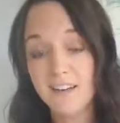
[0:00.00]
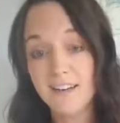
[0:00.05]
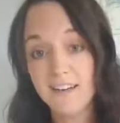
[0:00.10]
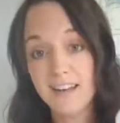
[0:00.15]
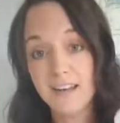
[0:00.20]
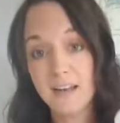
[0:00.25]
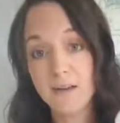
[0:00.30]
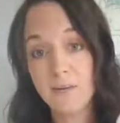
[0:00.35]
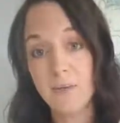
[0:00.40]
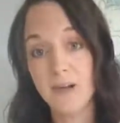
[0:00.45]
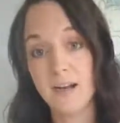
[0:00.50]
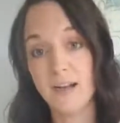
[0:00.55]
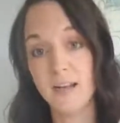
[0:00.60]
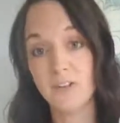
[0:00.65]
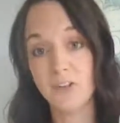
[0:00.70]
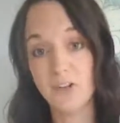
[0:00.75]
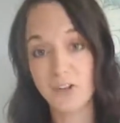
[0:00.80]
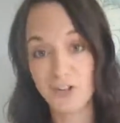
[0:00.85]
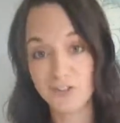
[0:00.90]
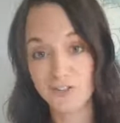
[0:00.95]
in my
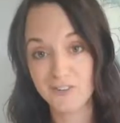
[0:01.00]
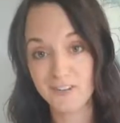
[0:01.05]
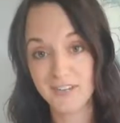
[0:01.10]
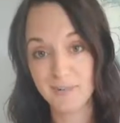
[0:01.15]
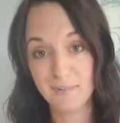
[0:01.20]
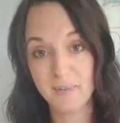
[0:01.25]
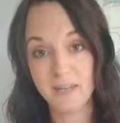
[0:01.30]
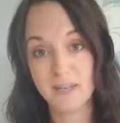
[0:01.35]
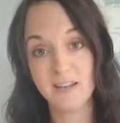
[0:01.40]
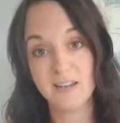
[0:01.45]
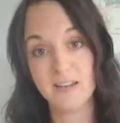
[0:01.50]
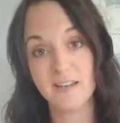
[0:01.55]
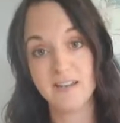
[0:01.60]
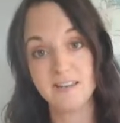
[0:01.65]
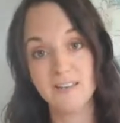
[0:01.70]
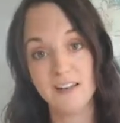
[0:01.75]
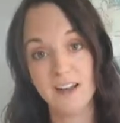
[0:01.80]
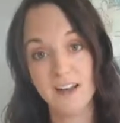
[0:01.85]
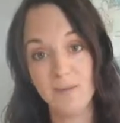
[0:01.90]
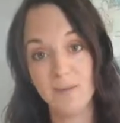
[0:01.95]
laundry
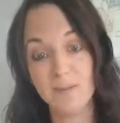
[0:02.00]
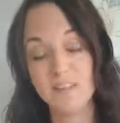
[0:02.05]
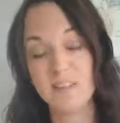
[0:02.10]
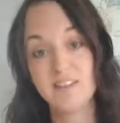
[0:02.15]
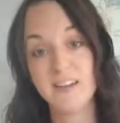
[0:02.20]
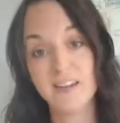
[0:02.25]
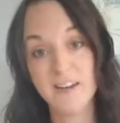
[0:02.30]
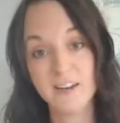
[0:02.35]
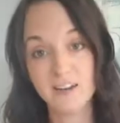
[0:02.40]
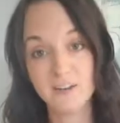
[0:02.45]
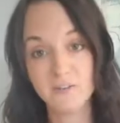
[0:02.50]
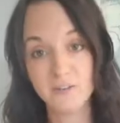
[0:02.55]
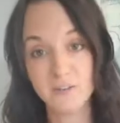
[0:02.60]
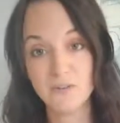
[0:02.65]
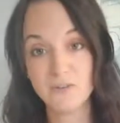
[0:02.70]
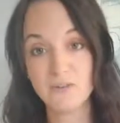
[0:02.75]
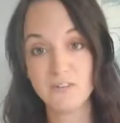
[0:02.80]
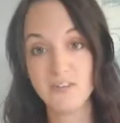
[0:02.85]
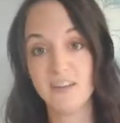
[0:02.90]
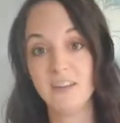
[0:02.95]
because I was tired of
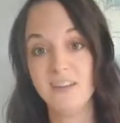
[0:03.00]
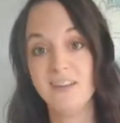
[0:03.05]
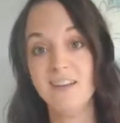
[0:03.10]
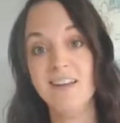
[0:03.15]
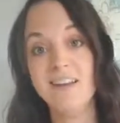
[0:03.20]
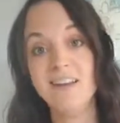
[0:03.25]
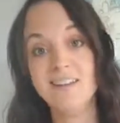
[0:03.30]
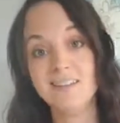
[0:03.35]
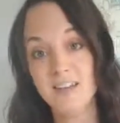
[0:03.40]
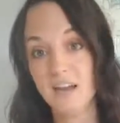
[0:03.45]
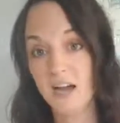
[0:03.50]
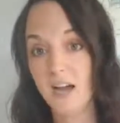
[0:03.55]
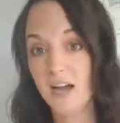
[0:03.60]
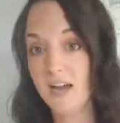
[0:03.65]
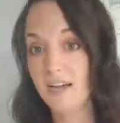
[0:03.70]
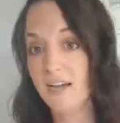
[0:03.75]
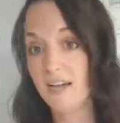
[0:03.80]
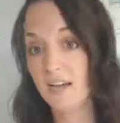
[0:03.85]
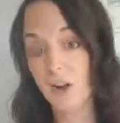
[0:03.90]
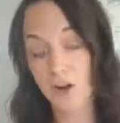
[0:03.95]
using
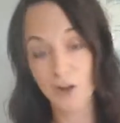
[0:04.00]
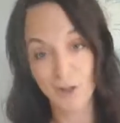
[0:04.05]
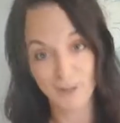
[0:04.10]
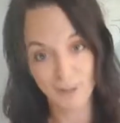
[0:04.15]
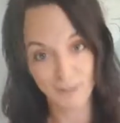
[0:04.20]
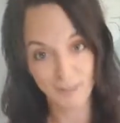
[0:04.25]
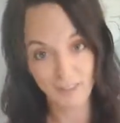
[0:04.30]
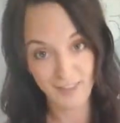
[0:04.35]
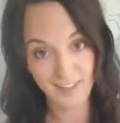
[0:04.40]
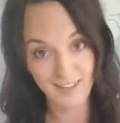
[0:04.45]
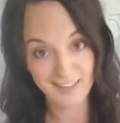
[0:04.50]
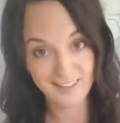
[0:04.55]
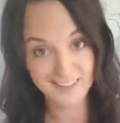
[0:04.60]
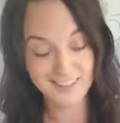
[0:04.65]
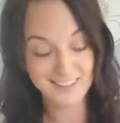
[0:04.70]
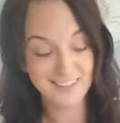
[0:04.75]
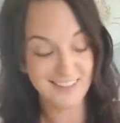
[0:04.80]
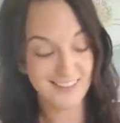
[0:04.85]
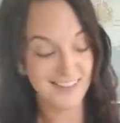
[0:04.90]
Tide and all the things.